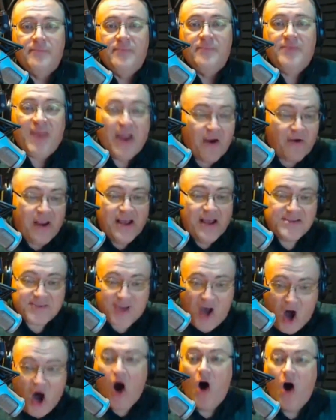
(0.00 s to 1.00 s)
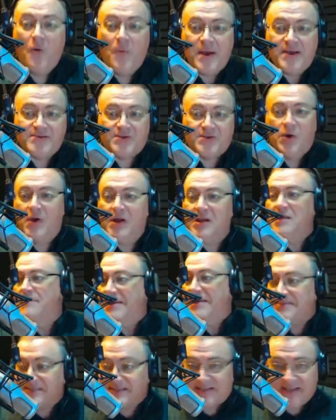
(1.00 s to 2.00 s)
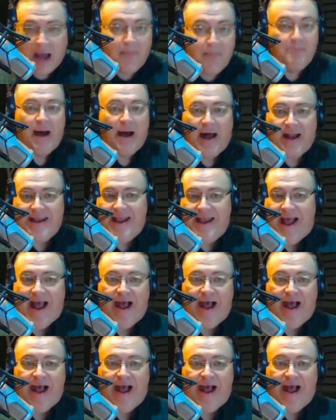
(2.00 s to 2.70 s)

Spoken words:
there is always going to be somebody